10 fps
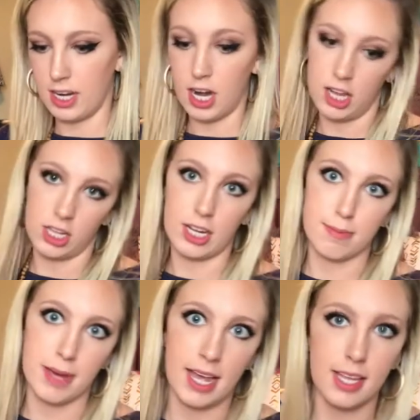another
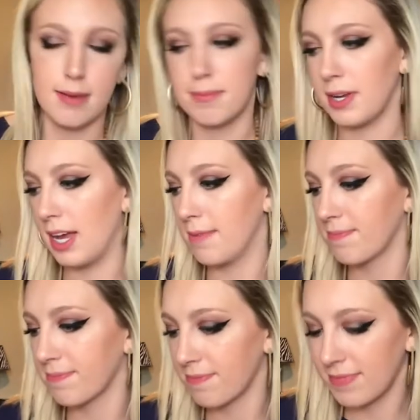good palette. But,
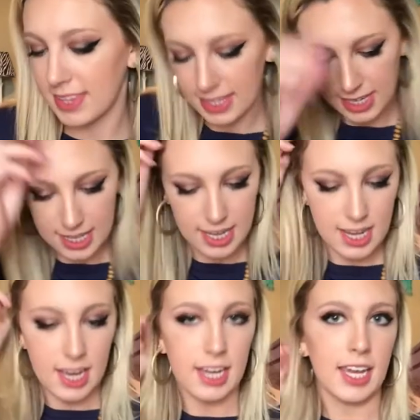
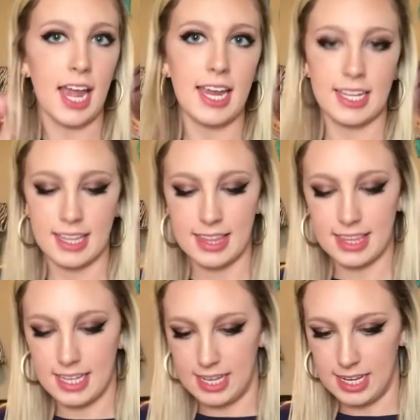okay.
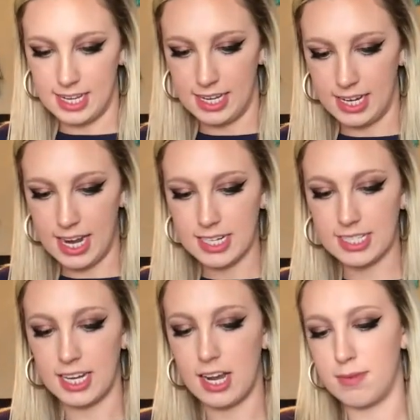The next
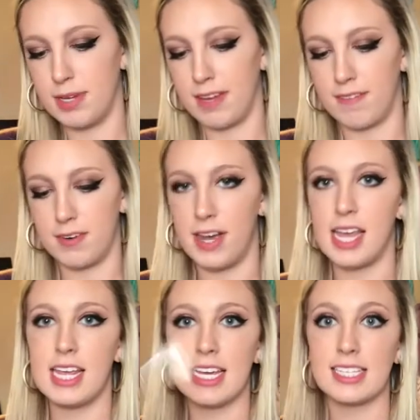thing I'll be giving
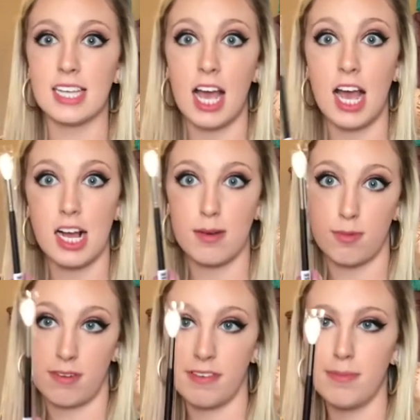away is a
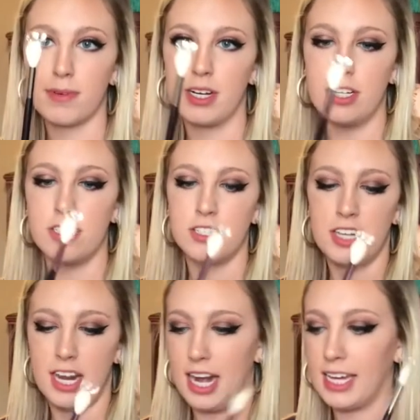Morphe brush.
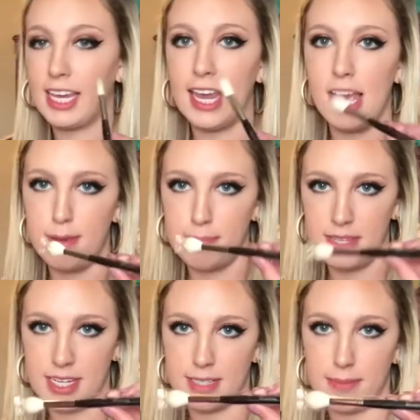And I can't
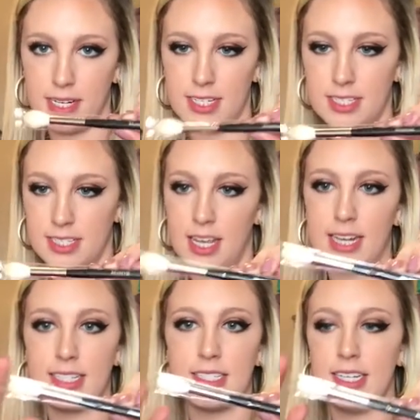open this because it's
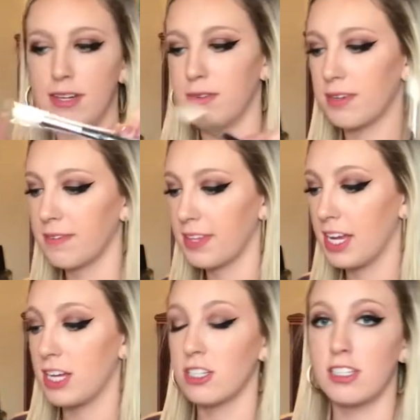like sealed.
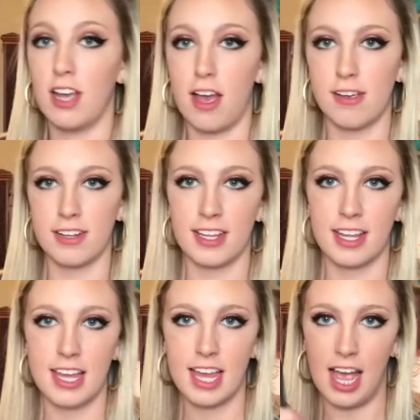So,
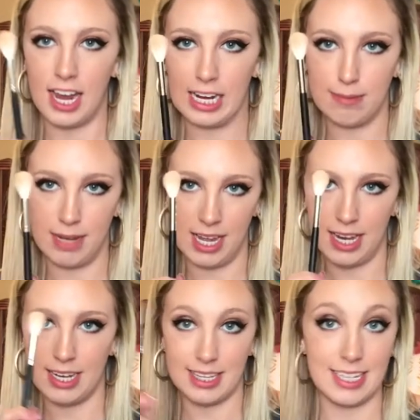I got
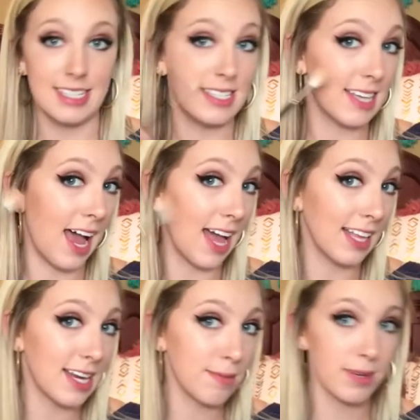mine. This is a
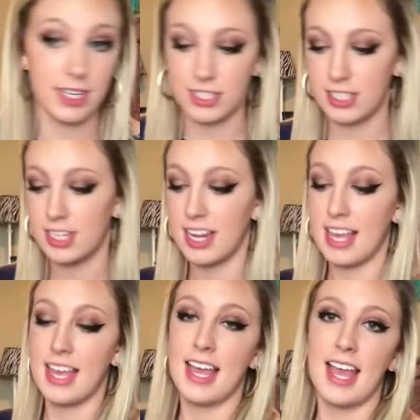highlighting brush.
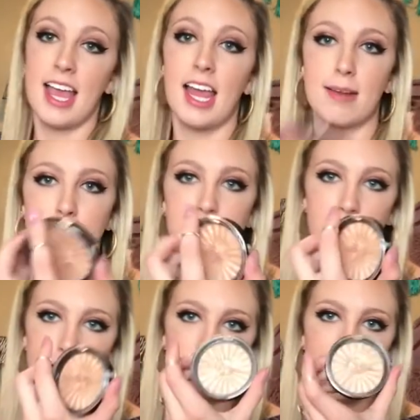And I'm going to show
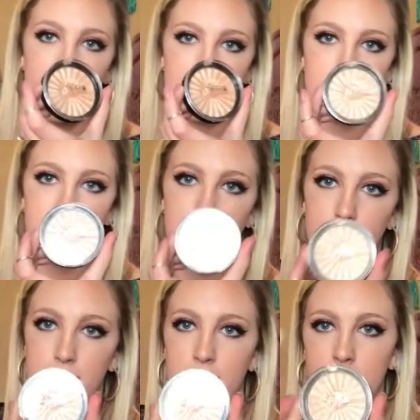y'all kind of how to put it
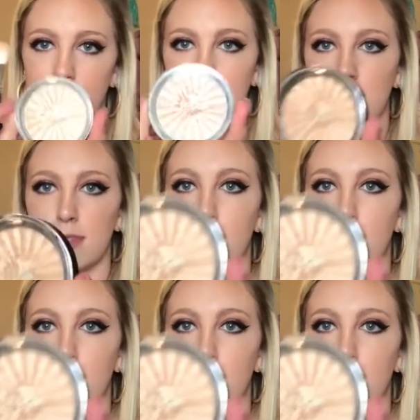on. This is